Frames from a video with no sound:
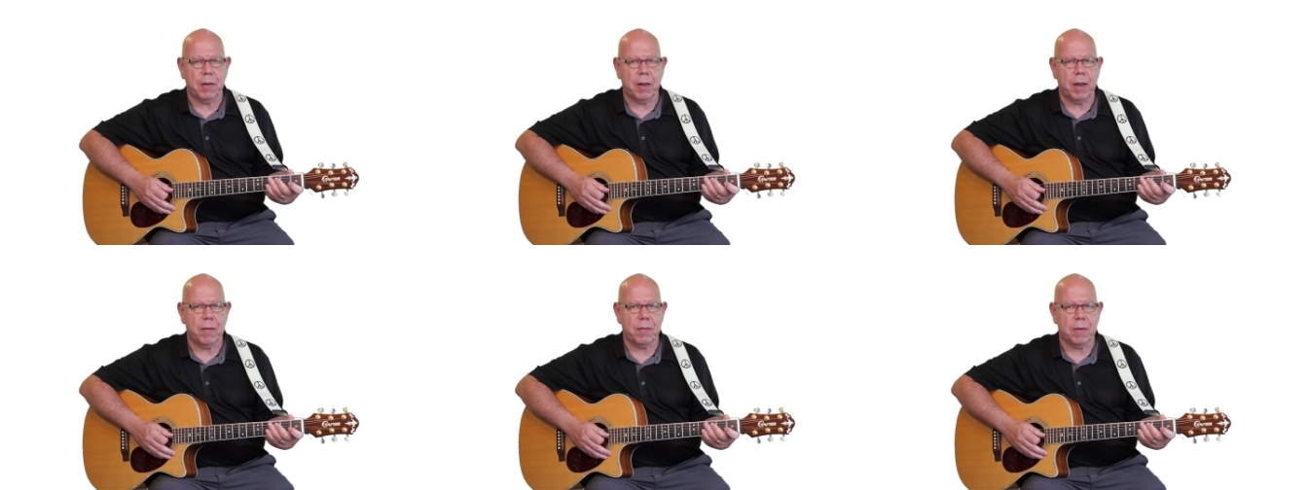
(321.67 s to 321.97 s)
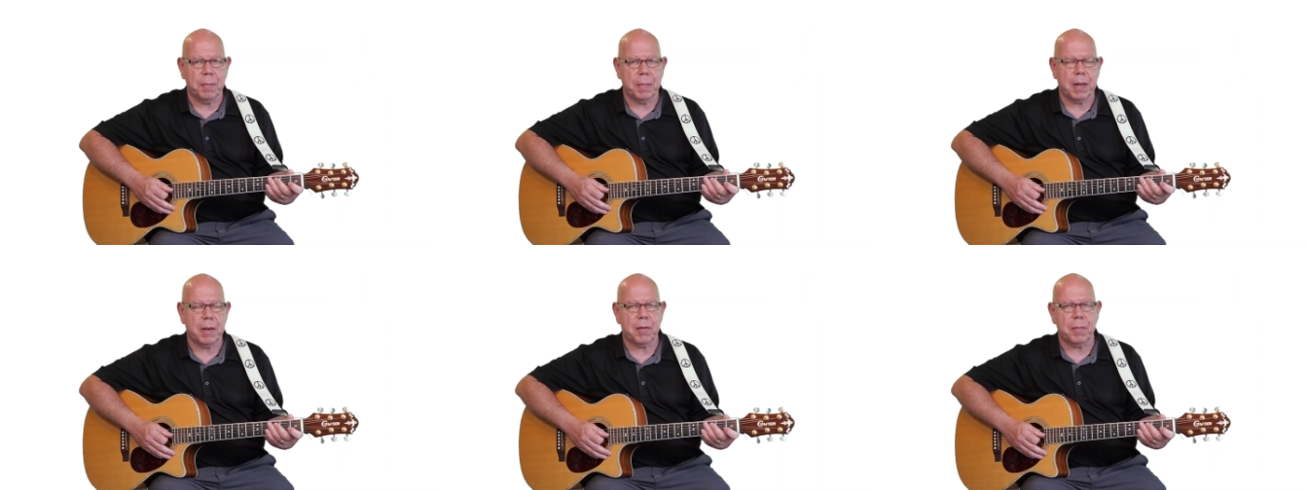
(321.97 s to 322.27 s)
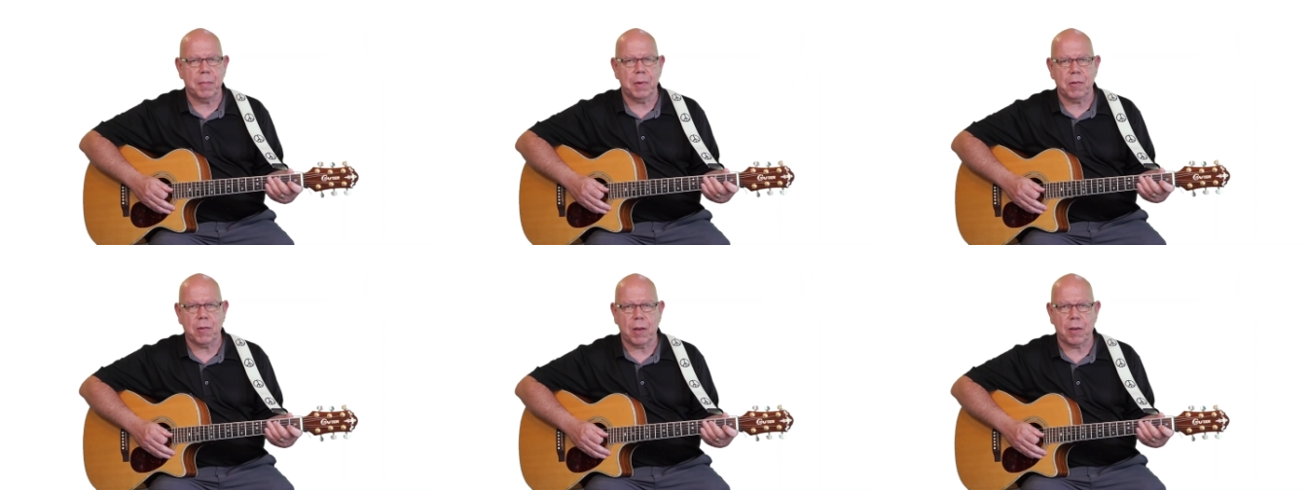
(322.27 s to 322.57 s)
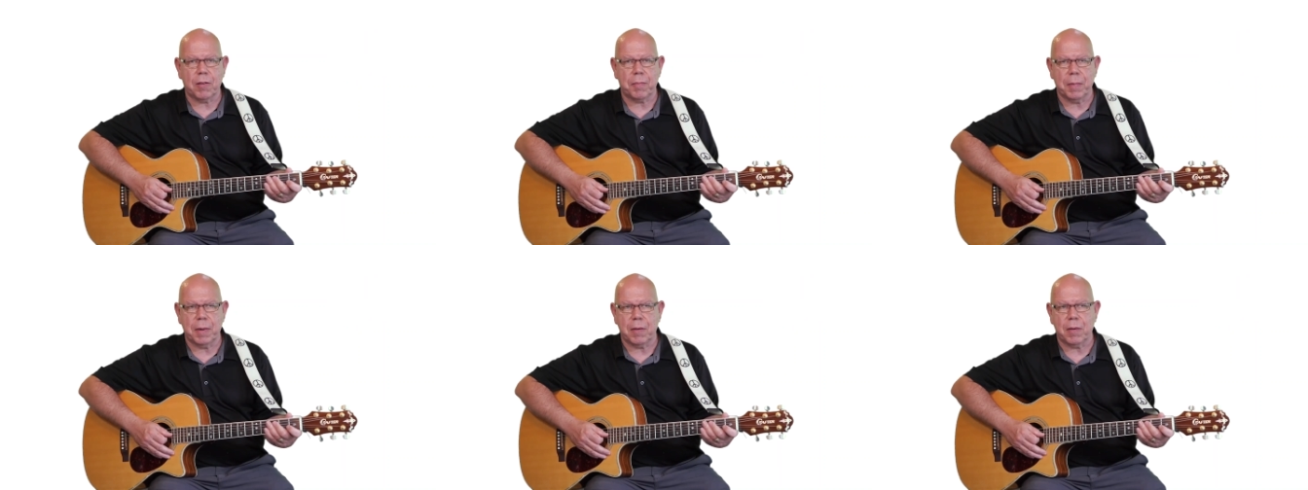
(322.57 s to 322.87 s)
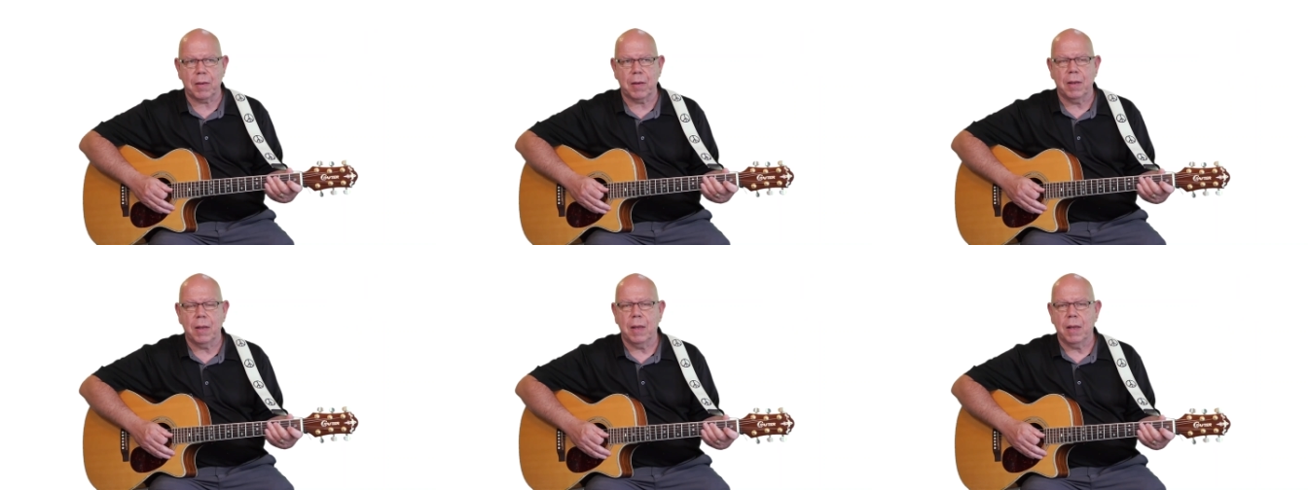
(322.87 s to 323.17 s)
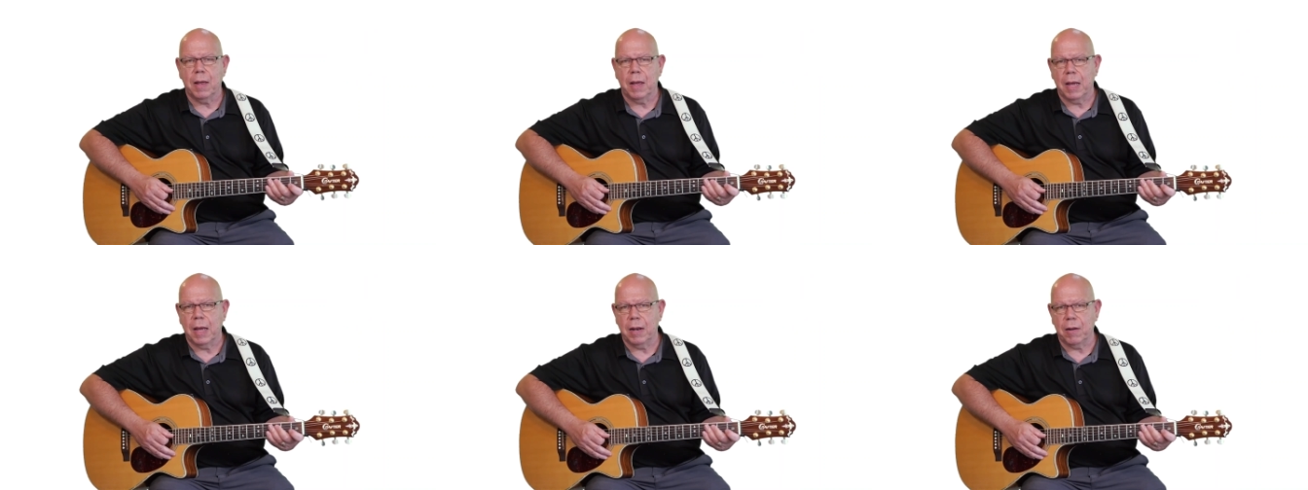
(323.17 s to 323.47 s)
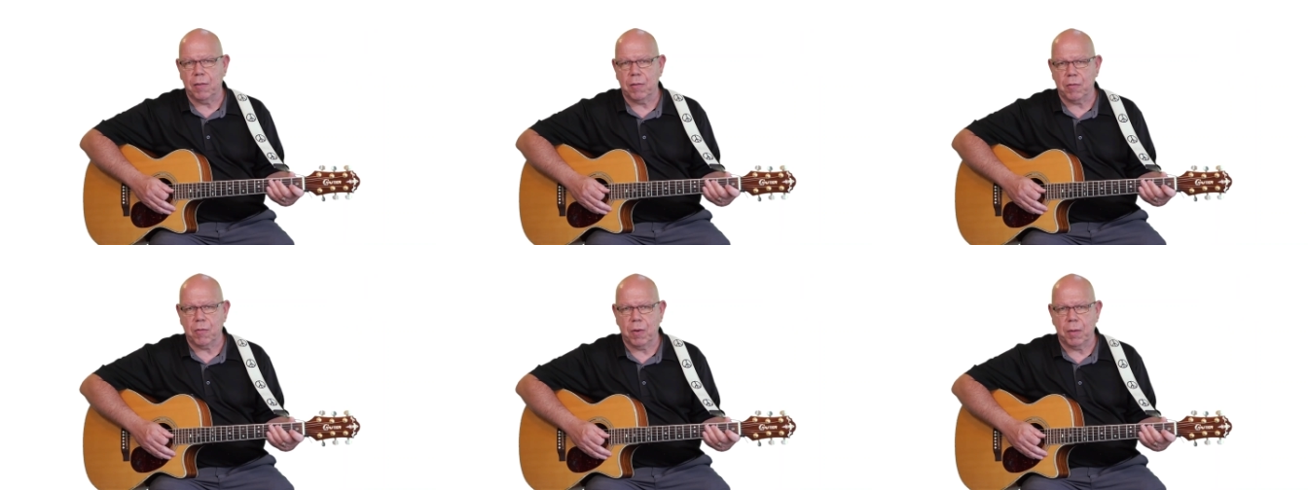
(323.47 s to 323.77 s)
you have to make some adjustments in
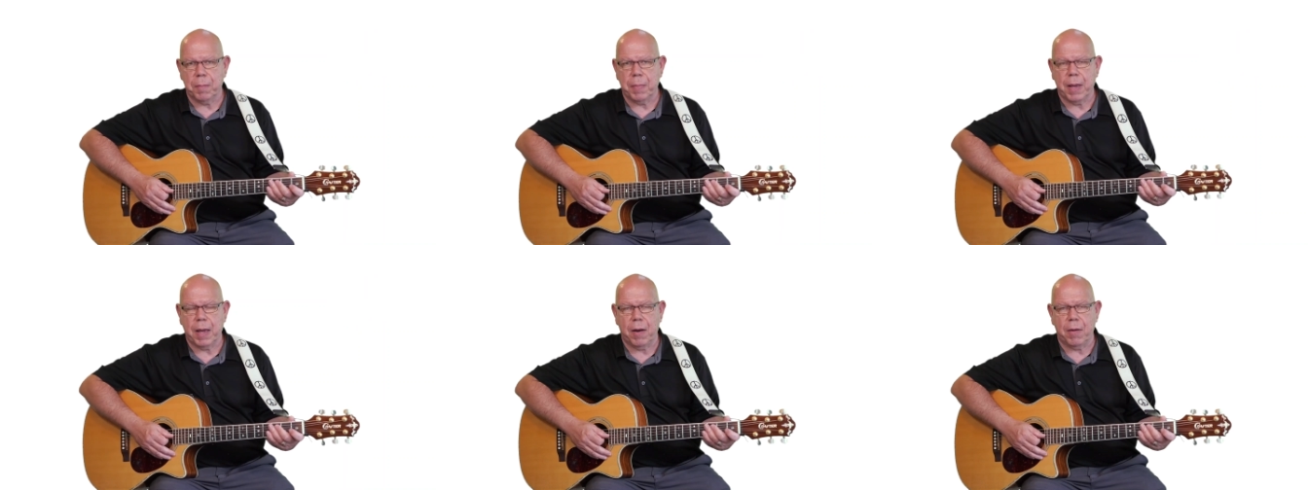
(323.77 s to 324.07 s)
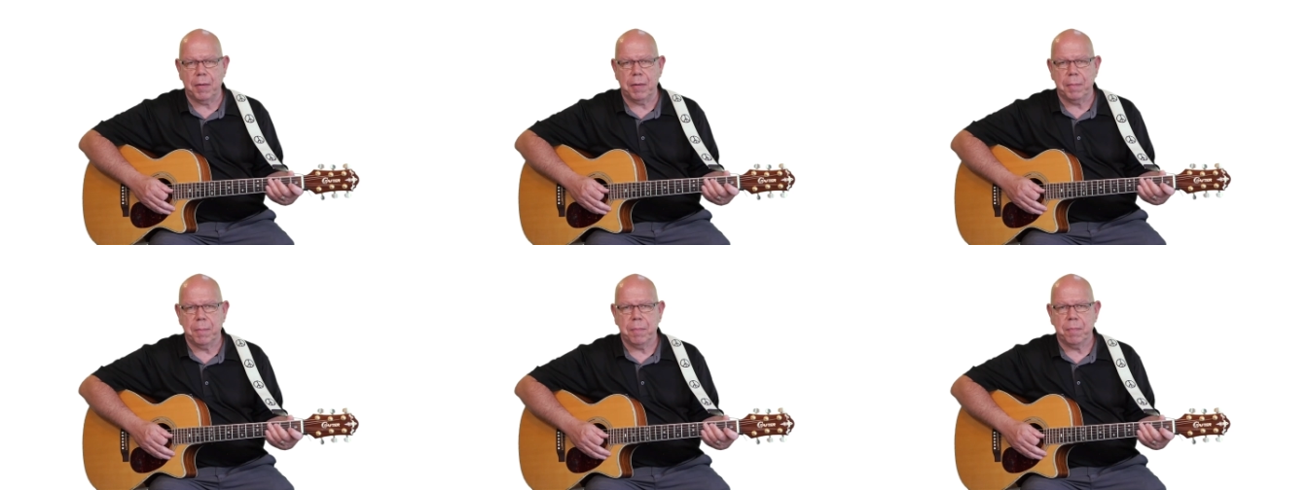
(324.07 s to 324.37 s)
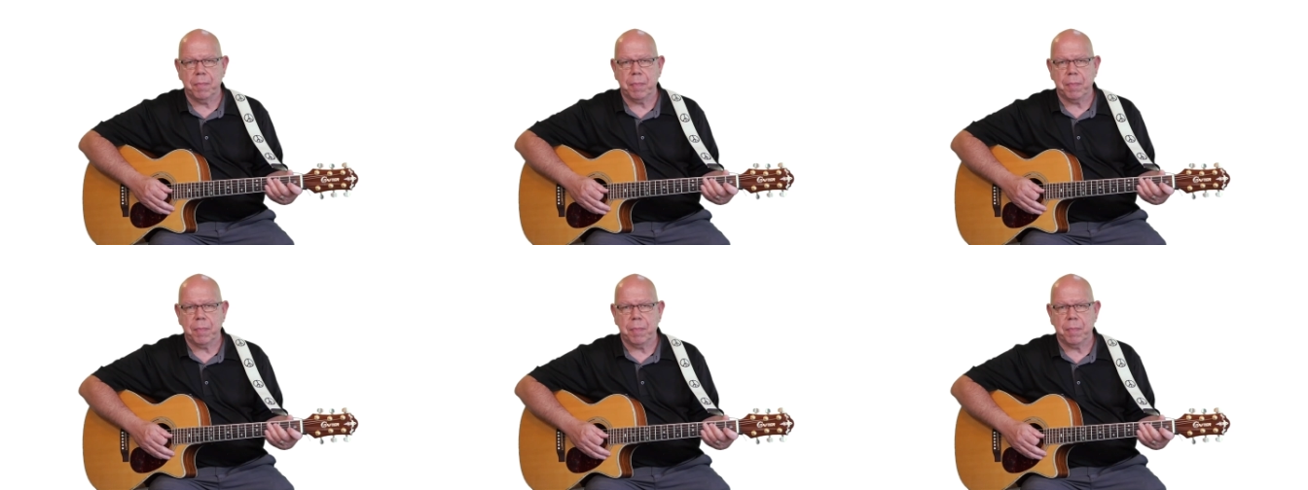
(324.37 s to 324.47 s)
your strum pattern.